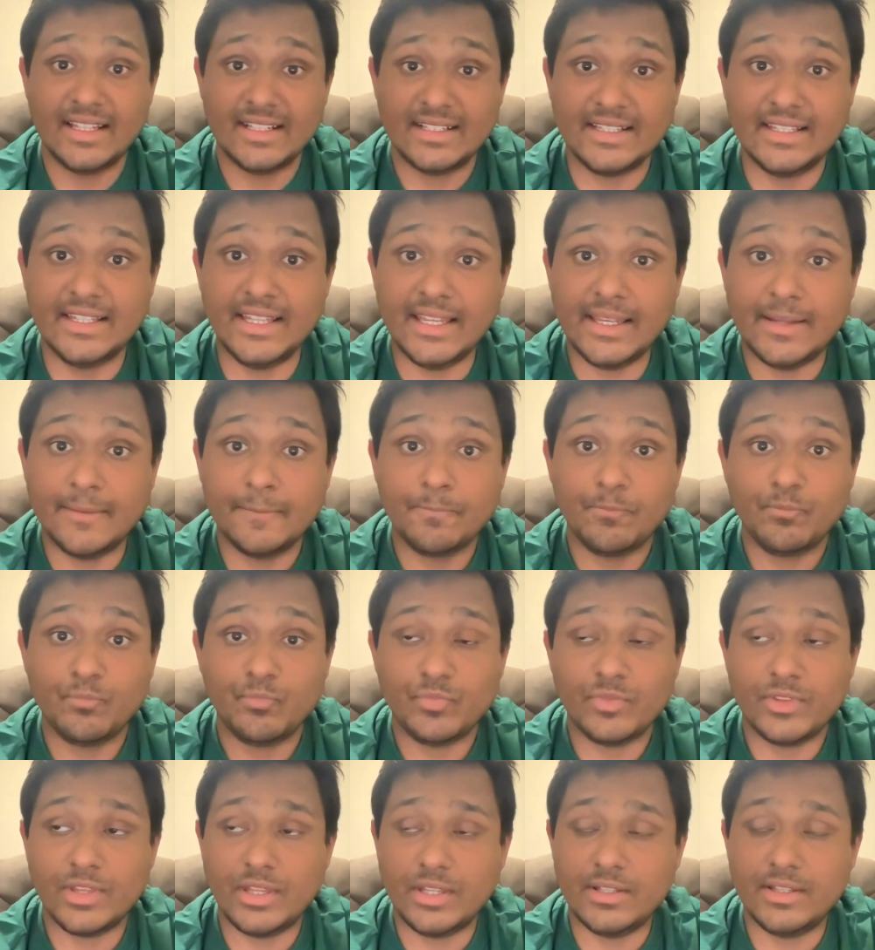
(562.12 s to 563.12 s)
They
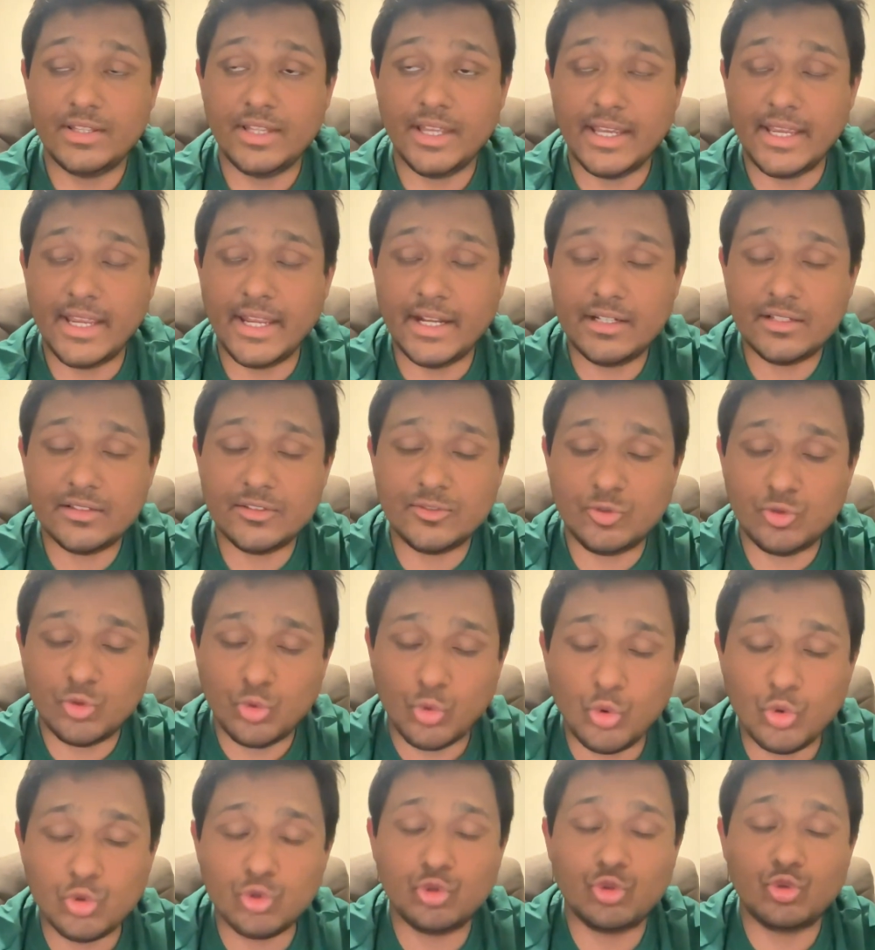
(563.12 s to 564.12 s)
get a
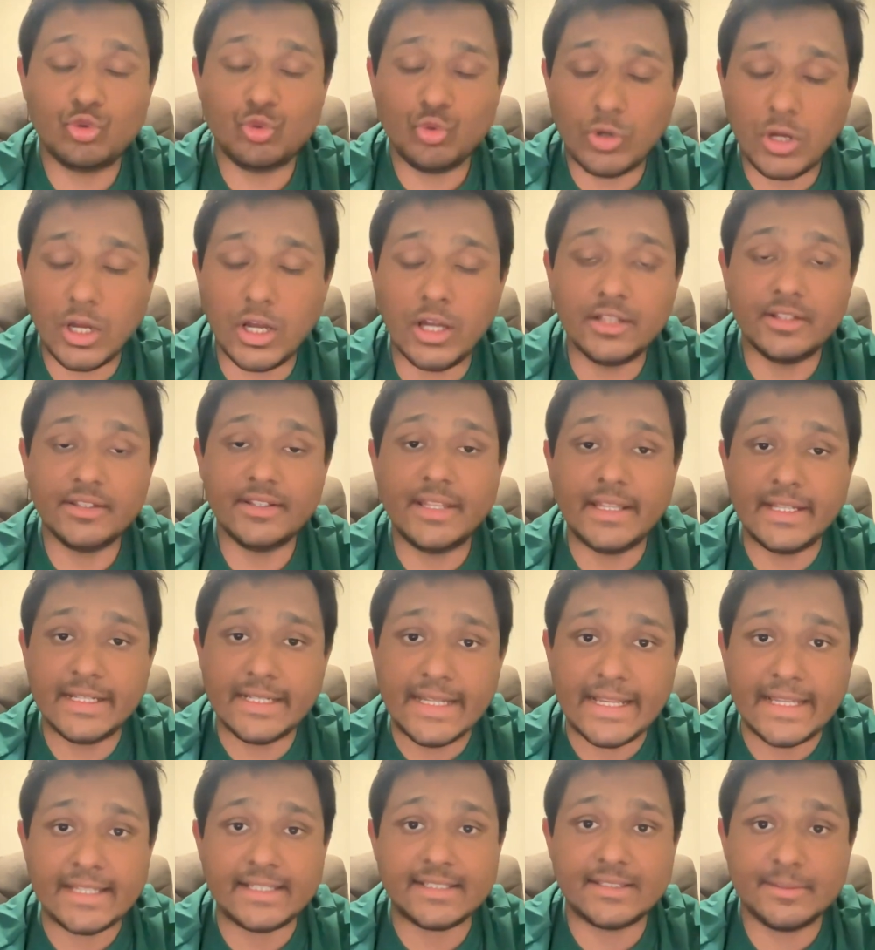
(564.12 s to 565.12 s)
source to earn their
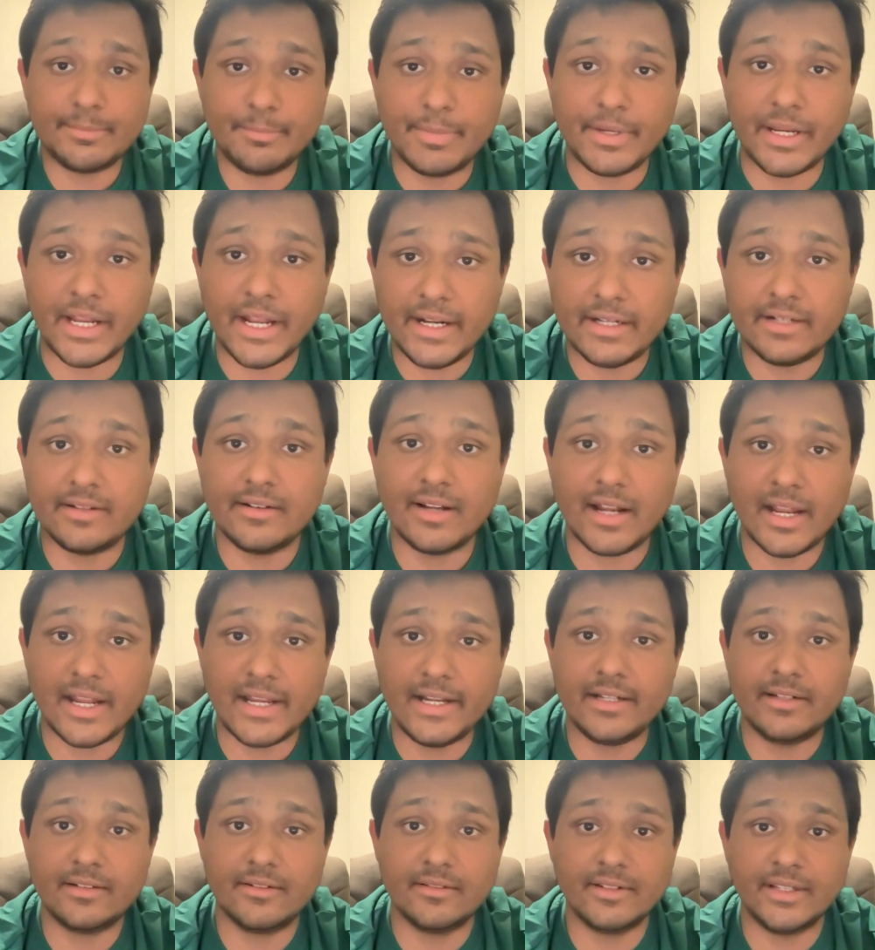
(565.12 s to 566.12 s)
next bread,
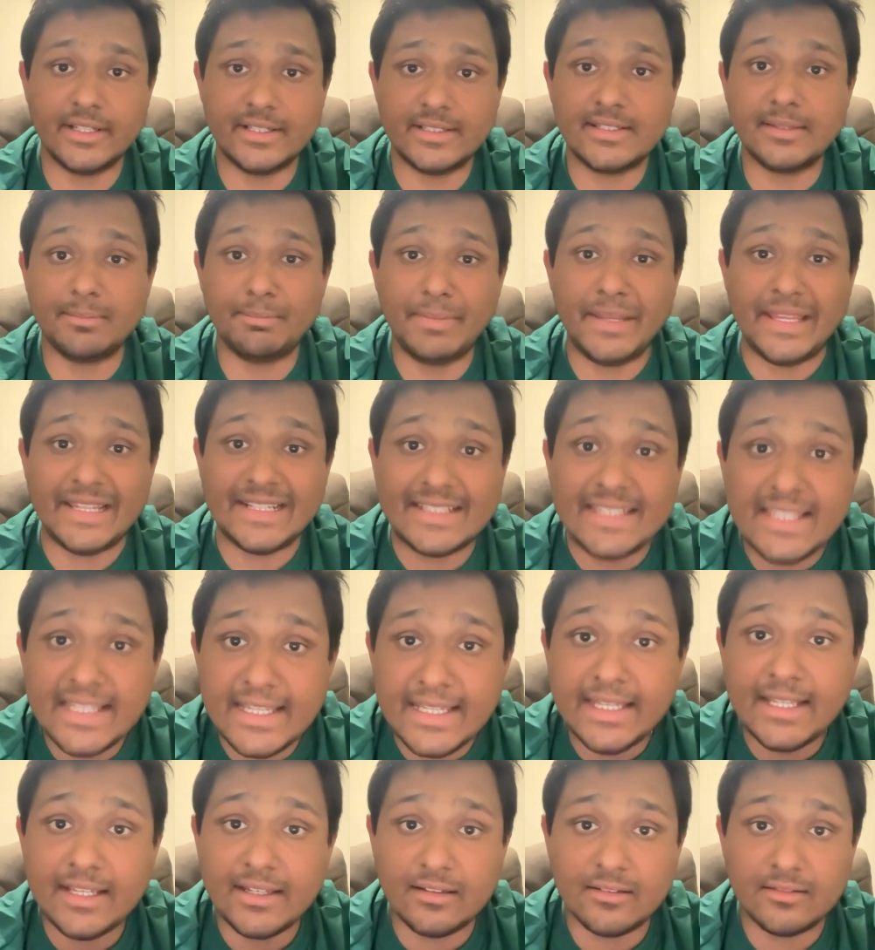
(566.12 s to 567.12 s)
right? It's a big
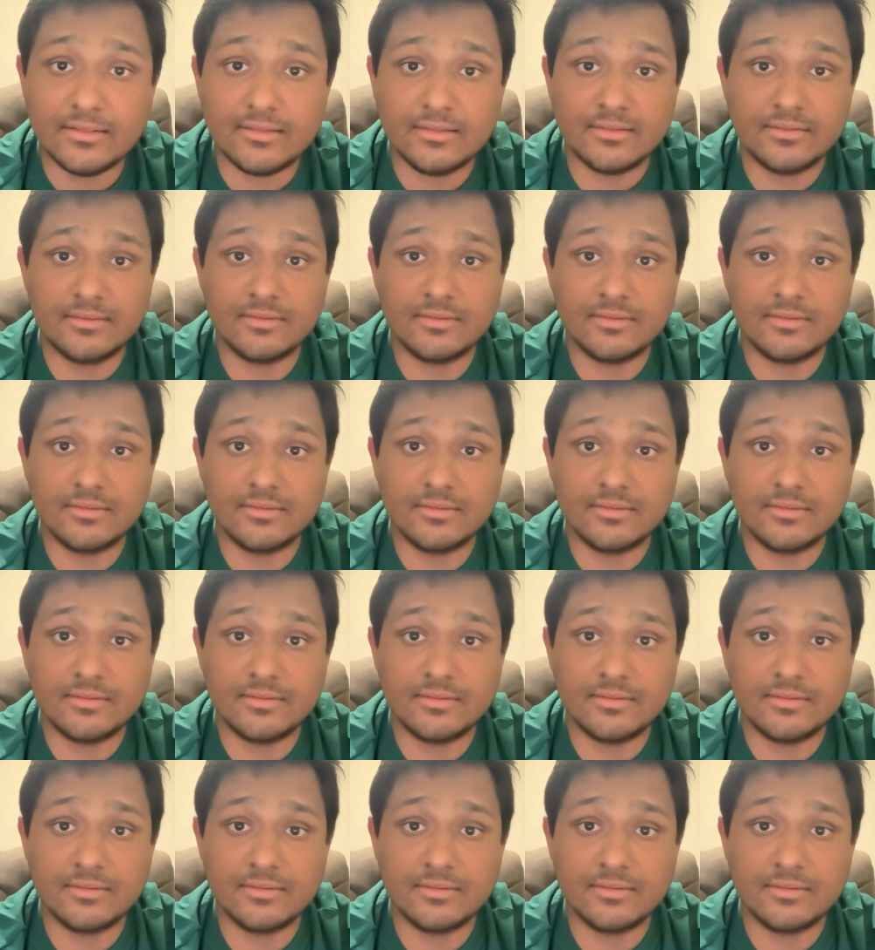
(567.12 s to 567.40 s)
thing.